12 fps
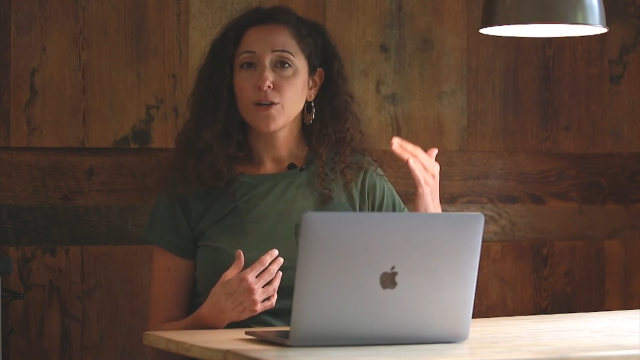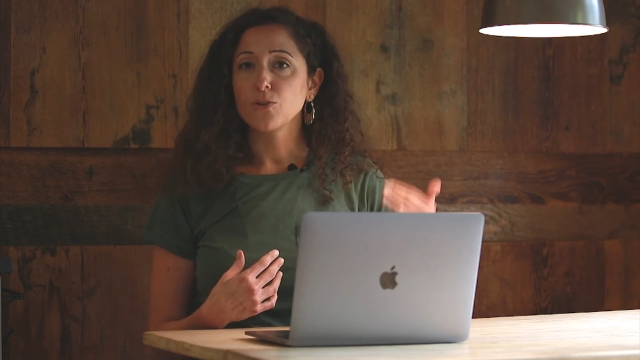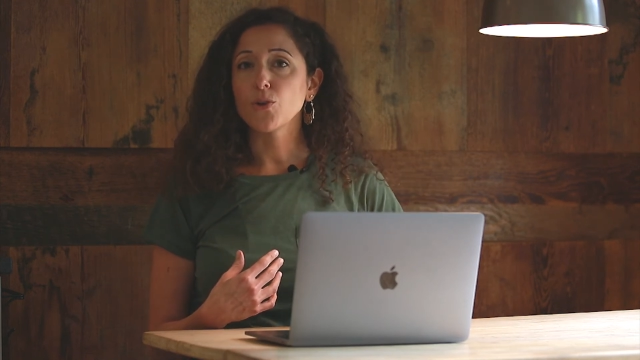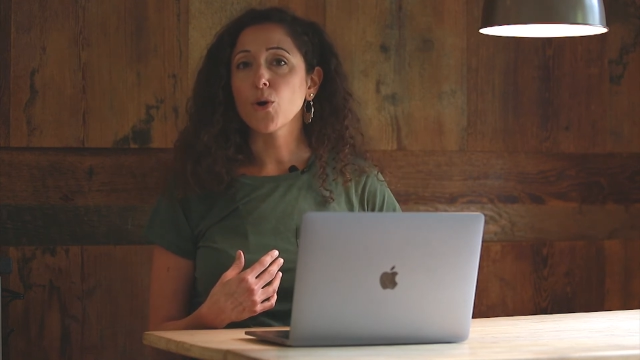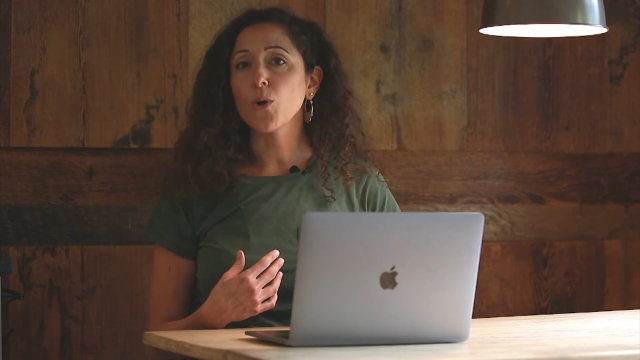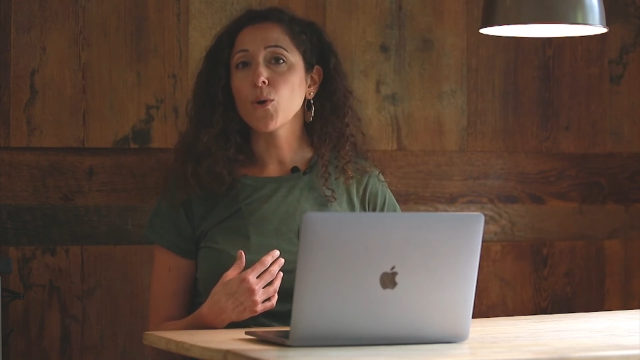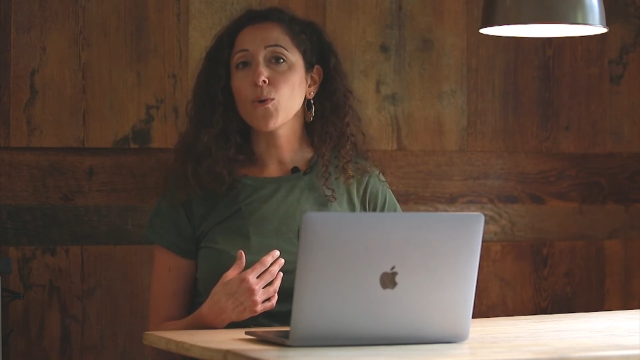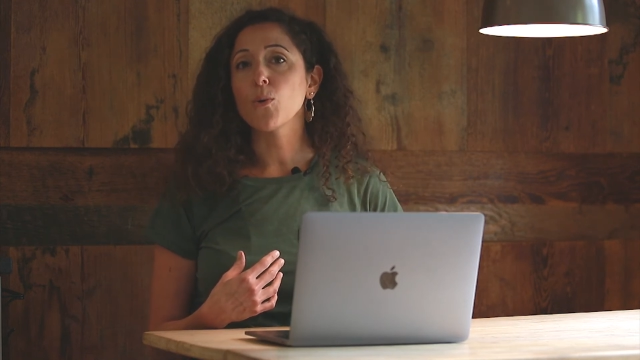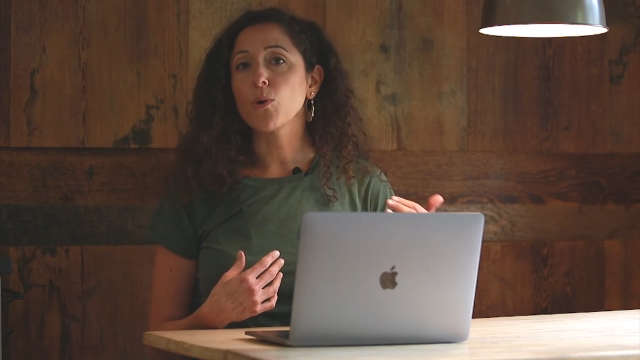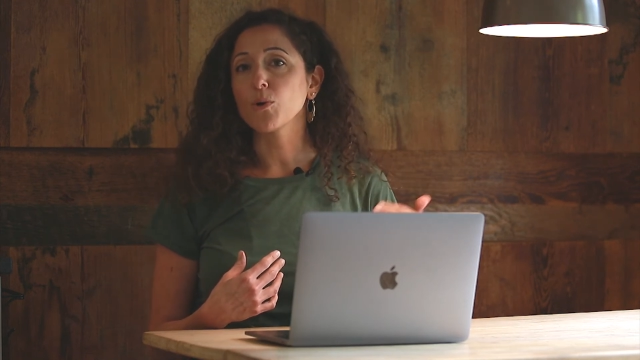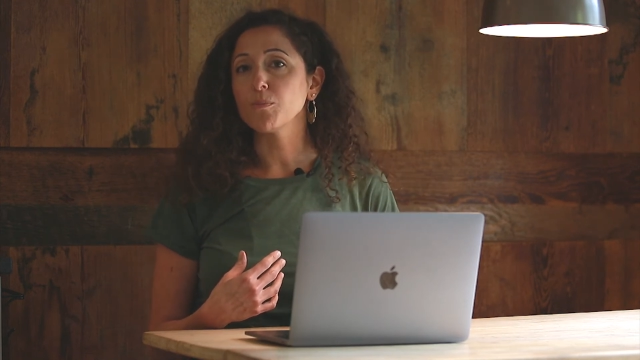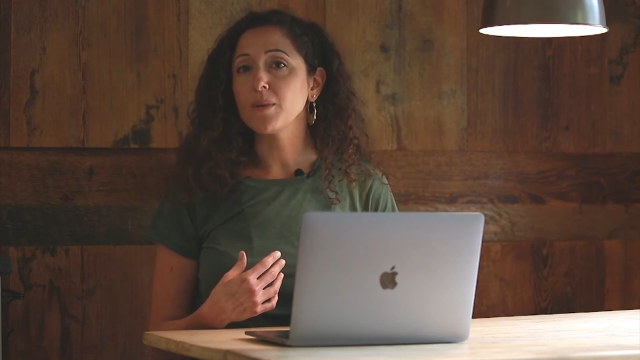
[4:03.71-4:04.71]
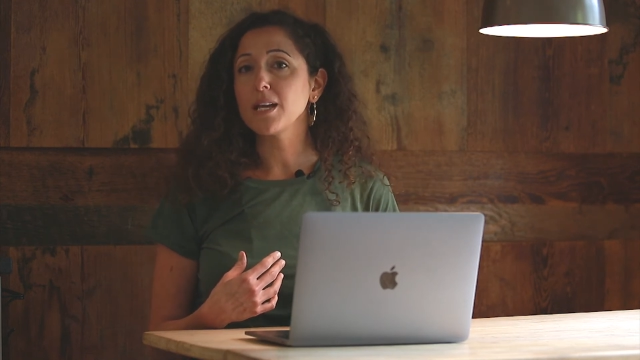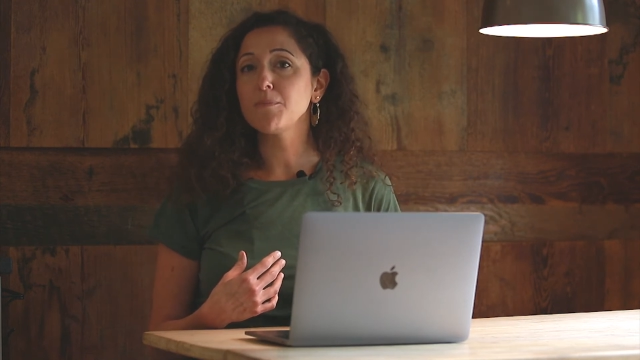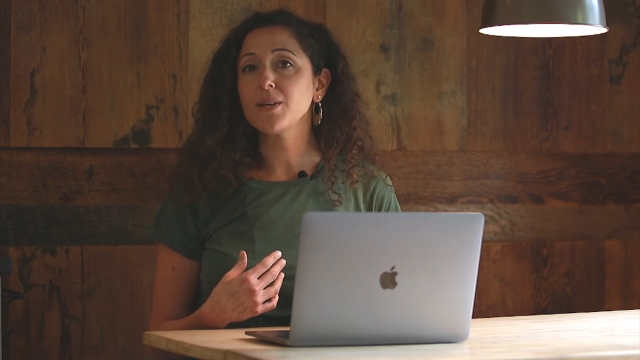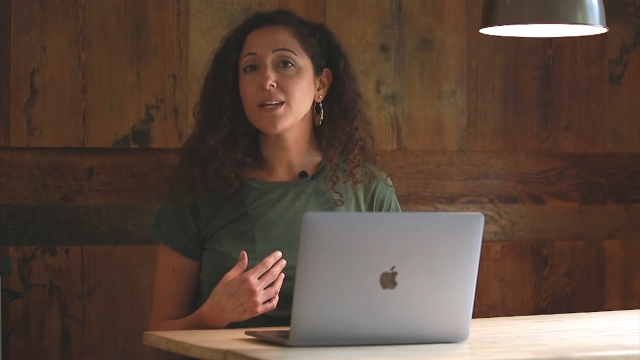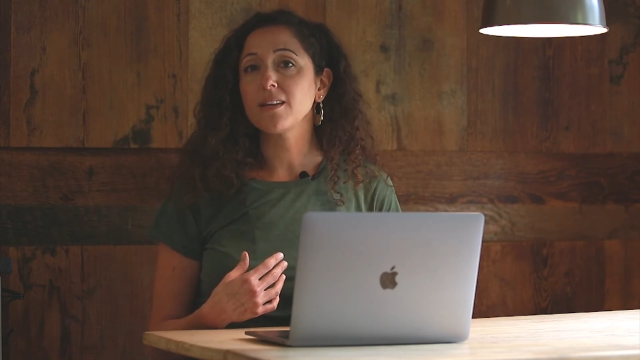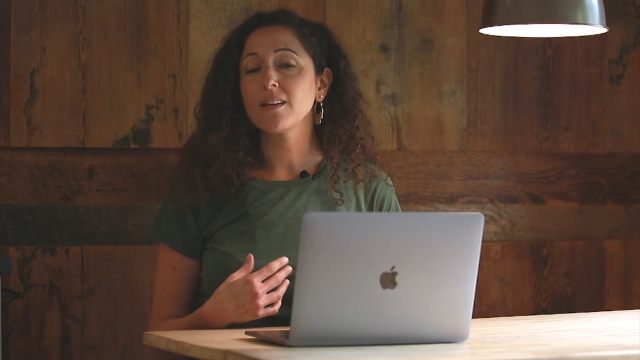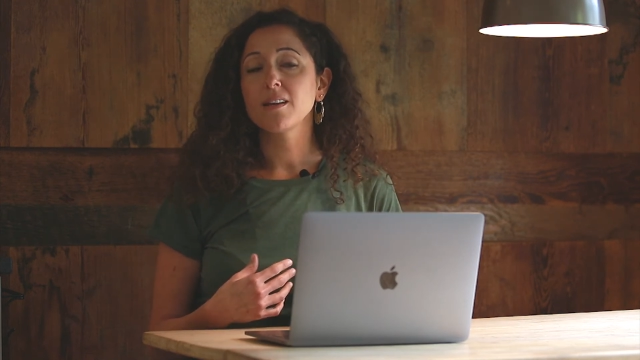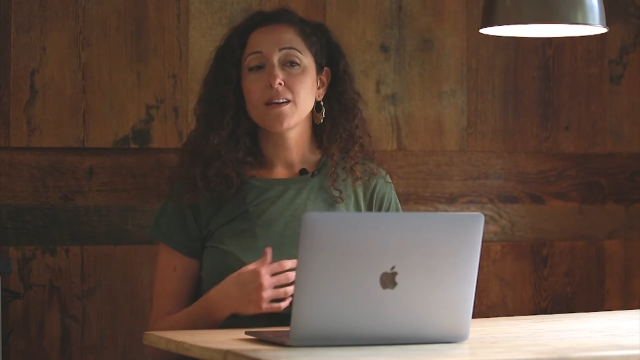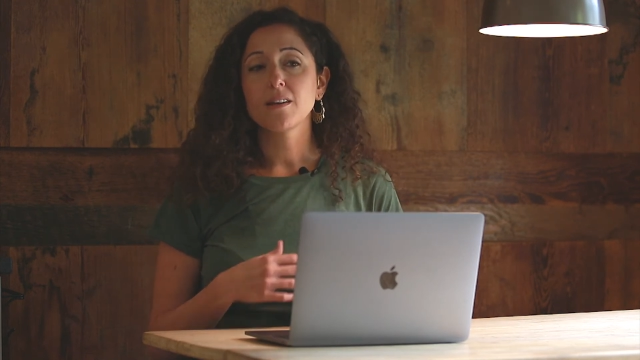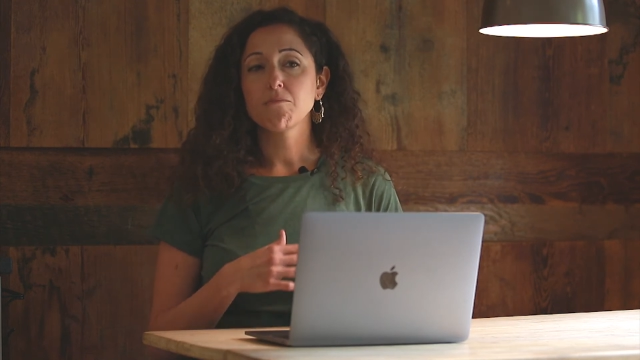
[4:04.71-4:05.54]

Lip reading: no, or maybe